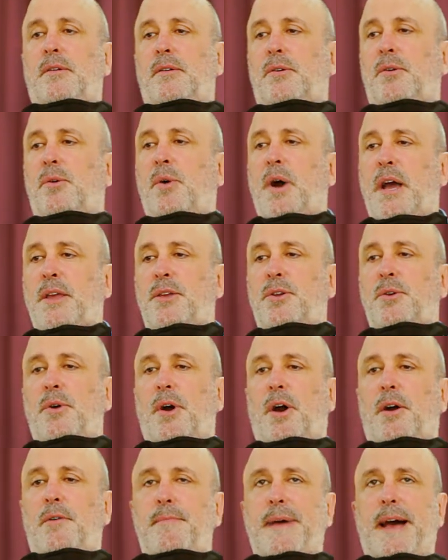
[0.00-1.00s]
Who are you,
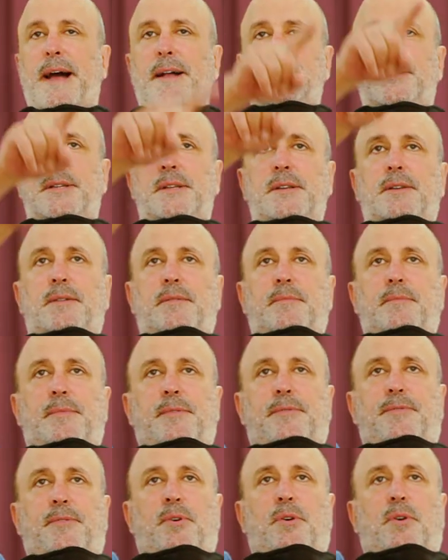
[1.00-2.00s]
O mountain?
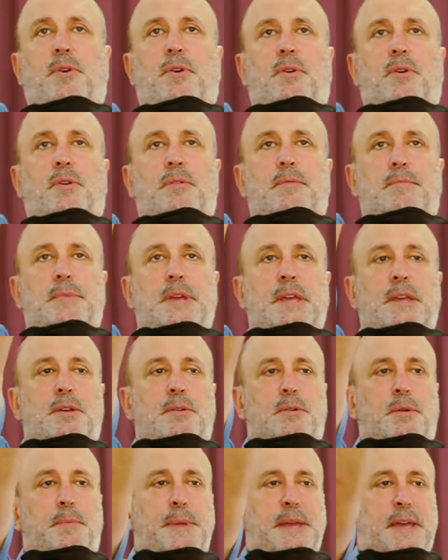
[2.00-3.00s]
Before me
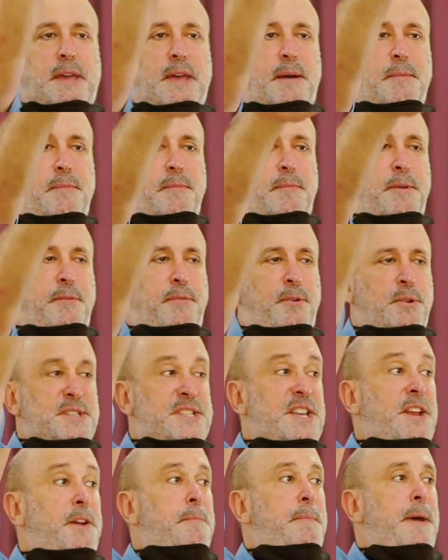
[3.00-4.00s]
you will become, before
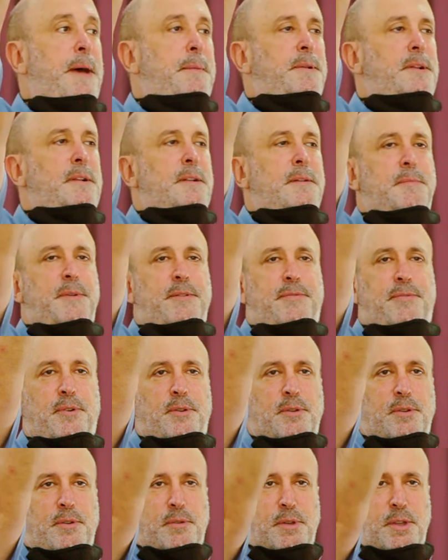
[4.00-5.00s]
Zerubbabel,
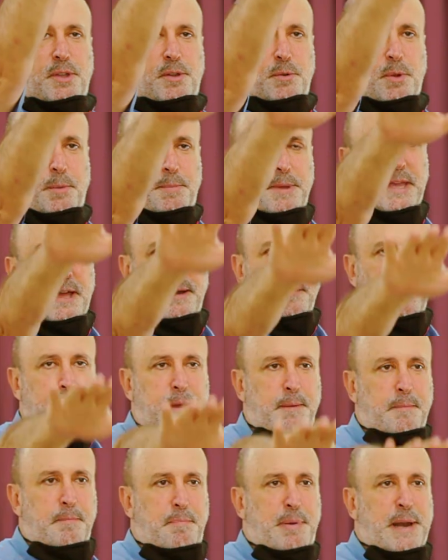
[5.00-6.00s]
before you will become a
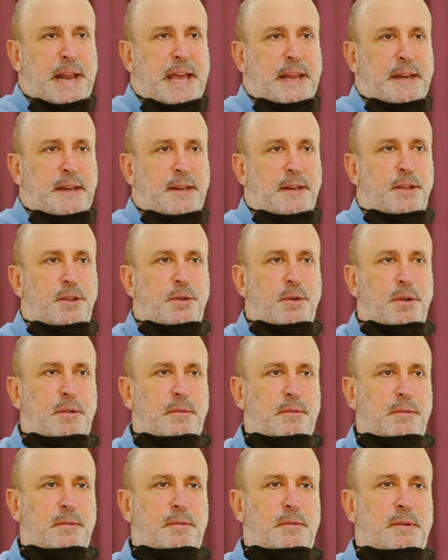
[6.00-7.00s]
plain.
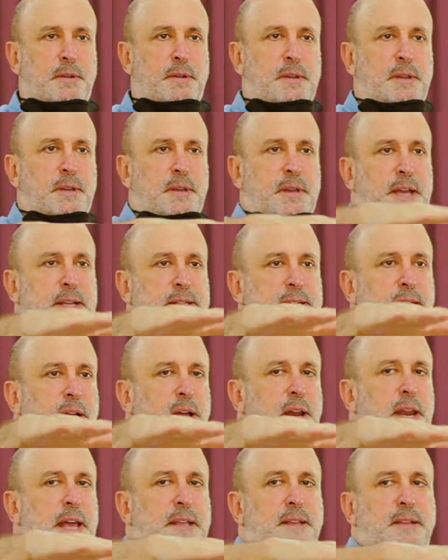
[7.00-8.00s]
You'll, jy sal
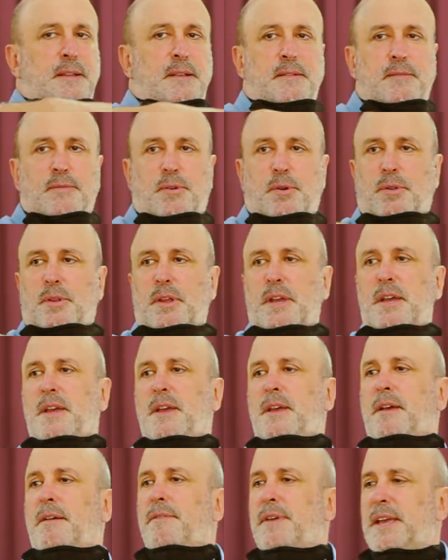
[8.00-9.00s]
gelyk word.
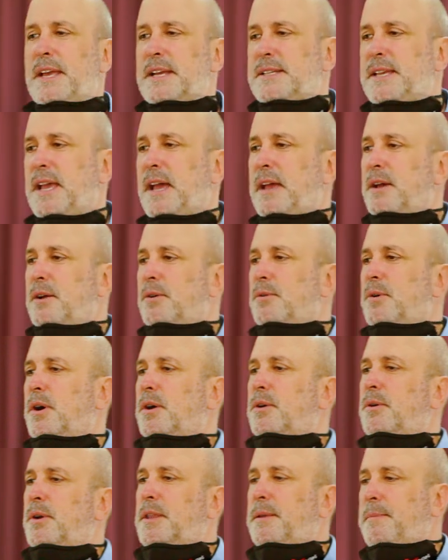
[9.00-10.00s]
Wees jy, o
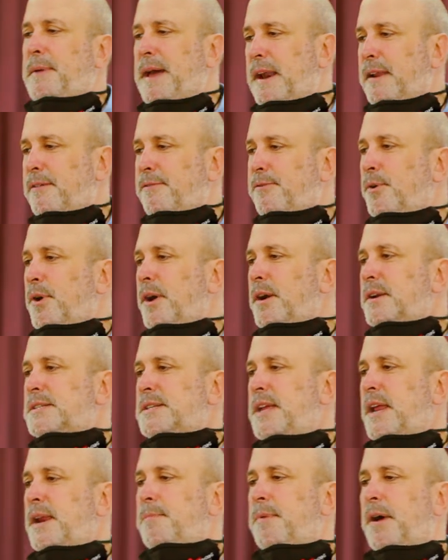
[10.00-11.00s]
grote berg, voor
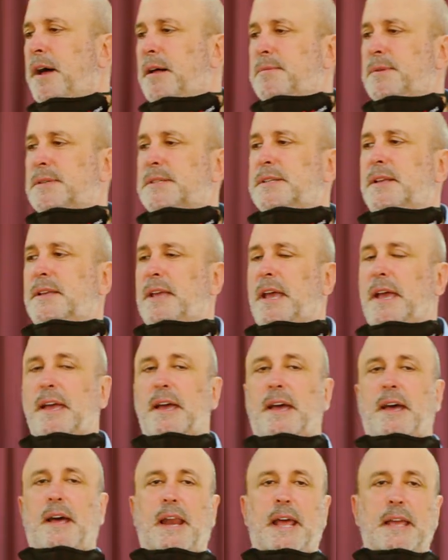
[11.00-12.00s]
Zerubbabel sal jy
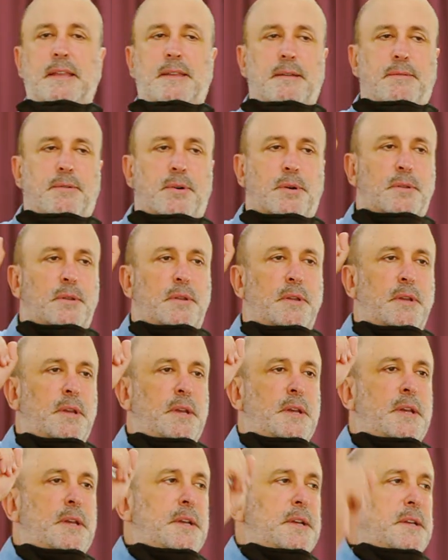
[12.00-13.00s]
'n gelykte word,
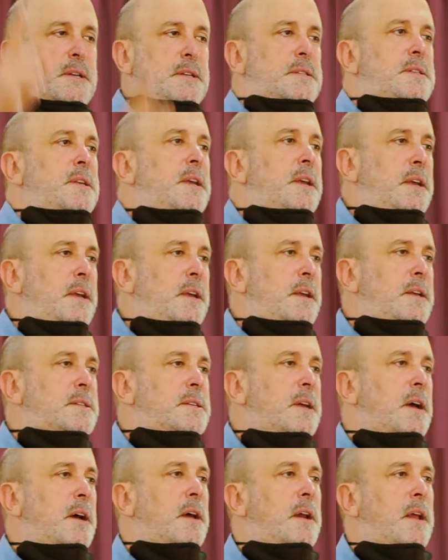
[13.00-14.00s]
sê
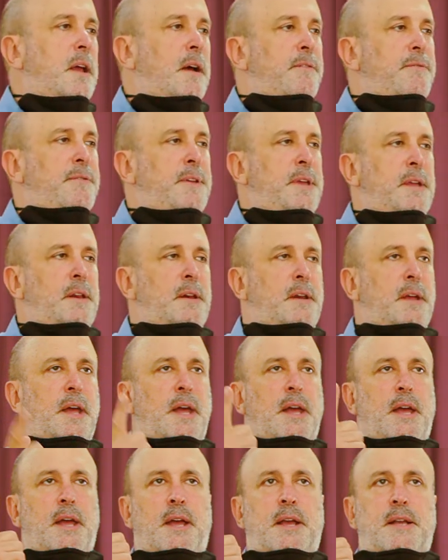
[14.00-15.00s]
Sagaria 4,
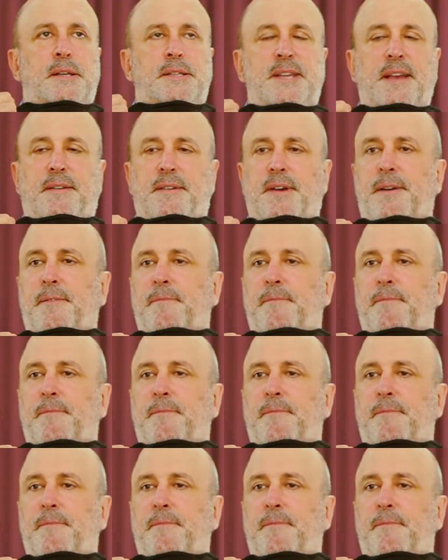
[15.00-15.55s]
eh,